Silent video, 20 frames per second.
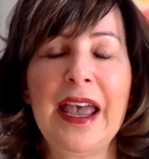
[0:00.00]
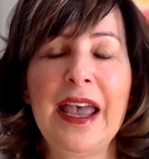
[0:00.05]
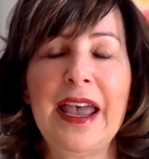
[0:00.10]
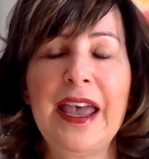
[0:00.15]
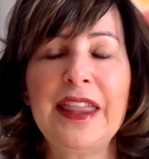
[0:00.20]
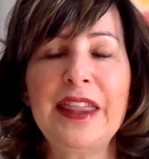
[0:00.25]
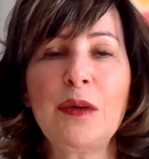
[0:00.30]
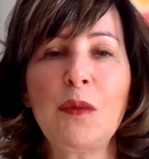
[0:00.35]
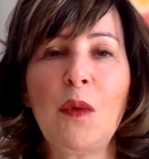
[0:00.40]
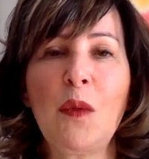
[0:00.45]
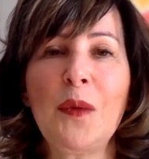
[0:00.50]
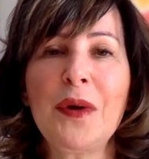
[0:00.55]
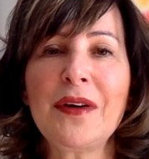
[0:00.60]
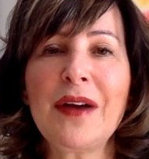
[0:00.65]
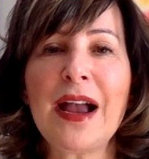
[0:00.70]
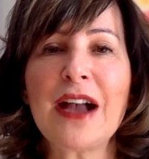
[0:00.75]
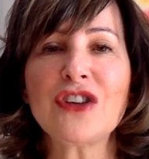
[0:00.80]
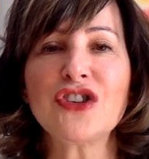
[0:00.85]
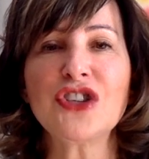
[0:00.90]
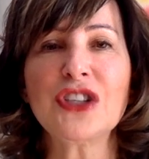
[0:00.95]
And then when we're
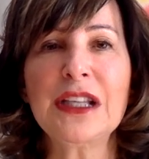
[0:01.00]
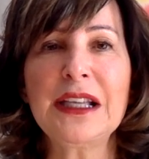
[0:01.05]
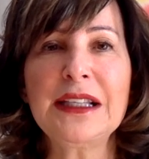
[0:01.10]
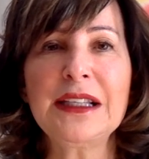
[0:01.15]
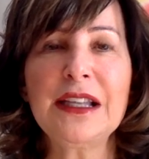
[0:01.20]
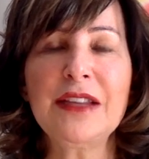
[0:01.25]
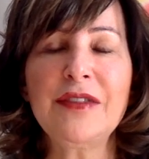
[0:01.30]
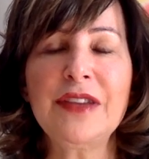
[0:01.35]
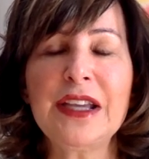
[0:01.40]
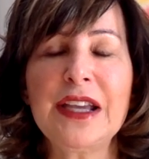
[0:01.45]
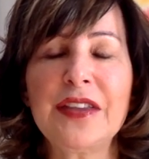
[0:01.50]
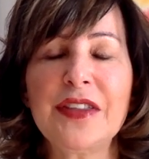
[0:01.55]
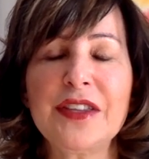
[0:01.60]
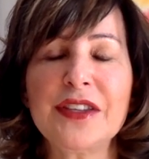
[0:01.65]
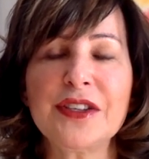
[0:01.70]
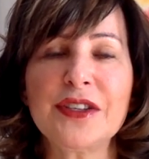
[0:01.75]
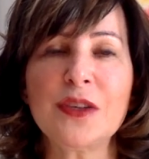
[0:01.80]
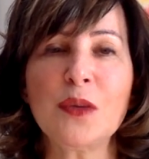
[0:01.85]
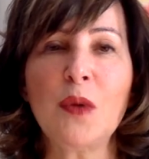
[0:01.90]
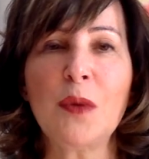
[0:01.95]
actually living it,
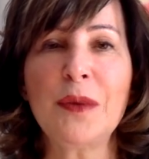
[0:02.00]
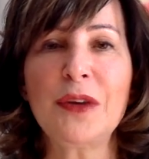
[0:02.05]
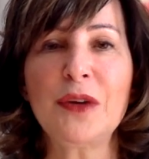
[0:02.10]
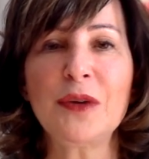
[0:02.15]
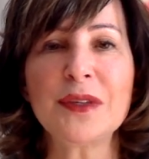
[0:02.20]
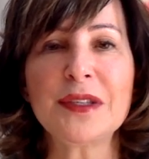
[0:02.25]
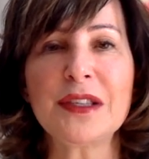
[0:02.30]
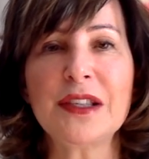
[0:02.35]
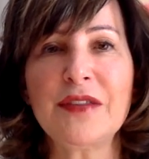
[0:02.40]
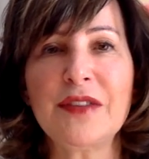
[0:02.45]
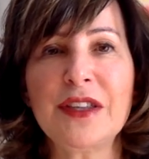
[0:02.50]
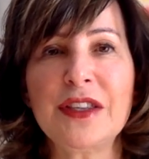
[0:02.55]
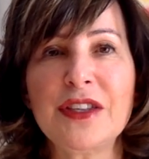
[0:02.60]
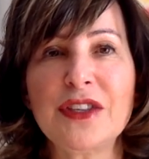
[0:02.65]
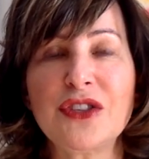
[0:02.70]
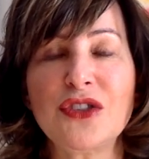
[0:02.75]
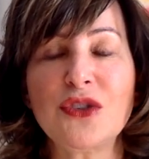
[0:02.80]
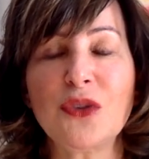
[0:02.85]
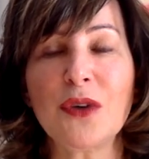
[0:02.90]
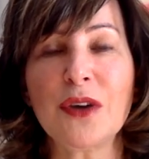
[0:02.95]
this is a woman who's living
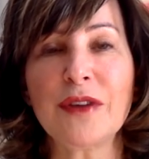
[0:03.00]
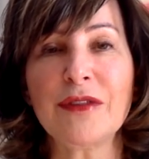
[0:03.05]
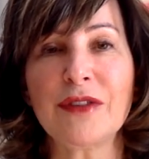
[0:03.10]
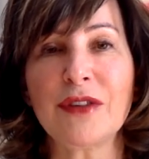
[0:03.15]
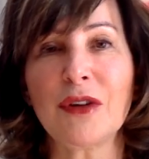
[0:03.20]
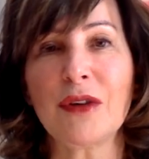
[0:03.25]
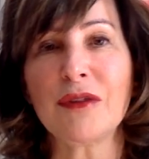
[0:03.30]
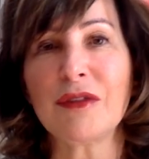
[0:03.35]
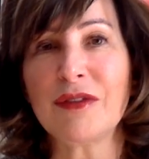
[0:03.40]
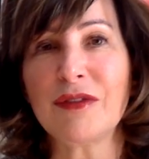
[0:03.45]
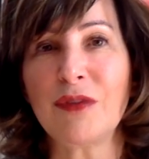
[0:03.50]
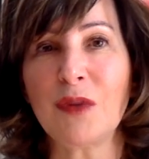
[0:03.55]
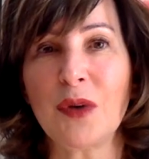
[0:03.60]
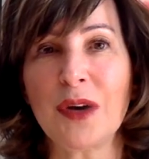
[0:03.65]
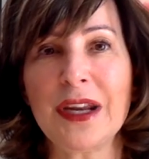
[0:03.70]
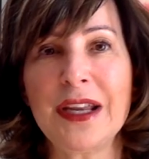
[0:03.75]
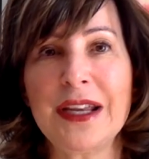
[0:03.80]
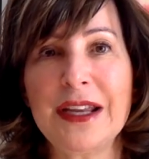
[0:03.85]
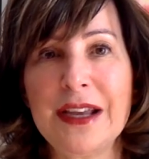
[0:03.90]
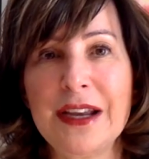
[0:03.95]
this story for over
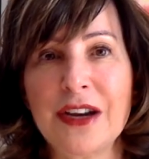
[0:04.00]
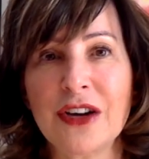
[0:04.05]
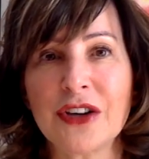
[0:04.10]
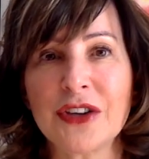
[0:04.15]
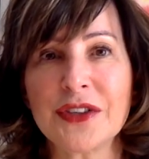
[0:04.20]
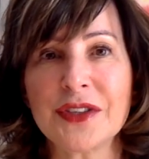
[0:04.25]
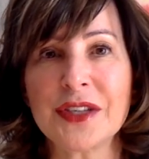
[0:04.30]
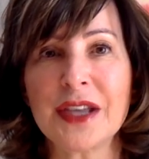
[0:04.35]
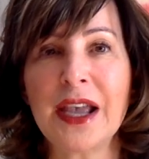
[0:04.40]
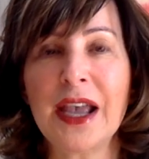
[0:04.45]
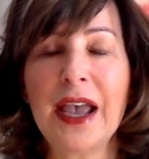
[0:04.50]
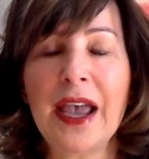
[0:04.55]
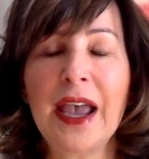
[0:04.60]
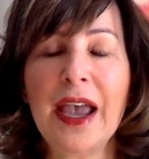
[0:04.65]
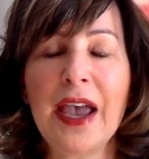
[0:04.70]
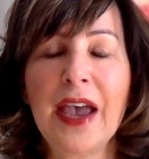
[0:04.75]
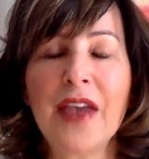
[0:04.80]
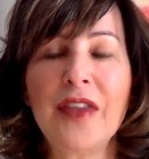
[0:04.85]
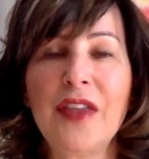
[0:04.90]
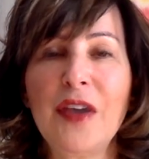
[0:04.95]
40 years,
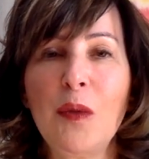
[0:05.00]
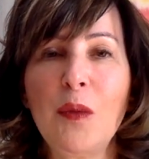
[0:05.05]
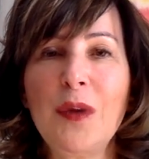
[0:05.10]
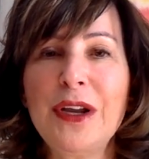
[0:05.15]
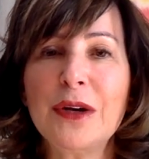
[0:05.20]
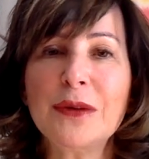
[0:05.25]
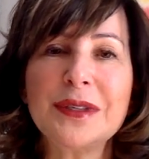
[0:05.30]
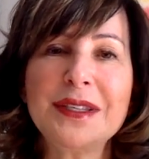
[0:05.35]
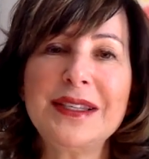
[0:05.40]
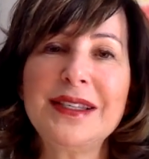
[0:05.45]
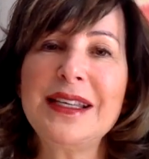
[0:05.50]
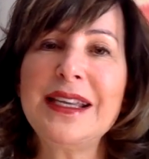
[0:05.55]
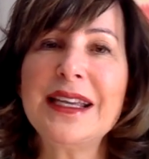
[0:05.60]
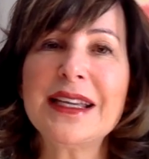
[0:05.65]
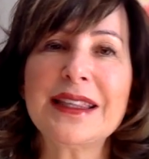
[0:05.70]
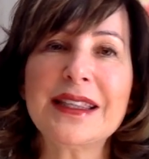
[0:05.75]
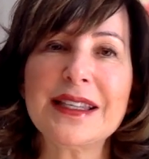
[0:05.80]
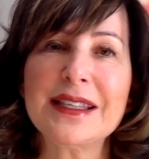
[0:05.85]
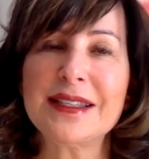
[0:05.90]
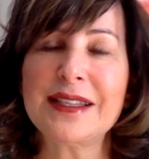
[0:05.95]
that we don't see
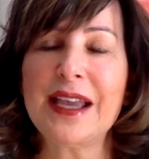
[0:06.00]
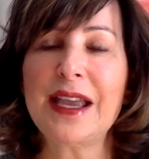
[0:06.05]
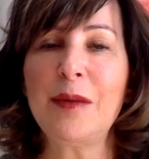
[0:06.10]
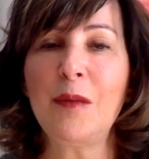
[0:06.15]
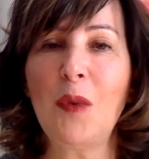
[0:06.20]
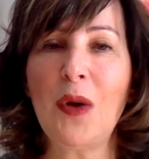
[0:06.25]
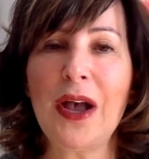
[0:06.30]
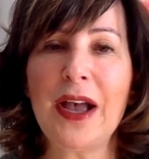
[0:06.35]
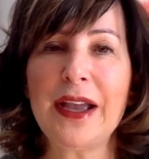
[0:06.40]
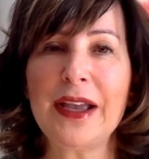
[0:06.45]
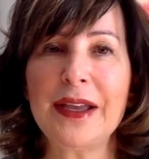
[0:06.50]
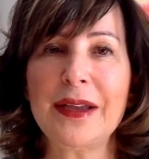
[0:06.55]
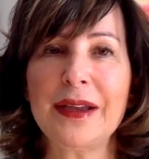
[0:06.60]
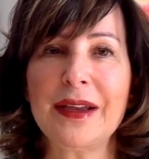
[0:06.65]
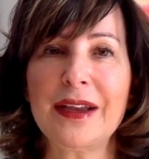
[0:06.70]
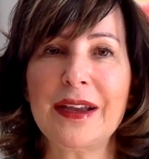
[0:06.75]
it the same way.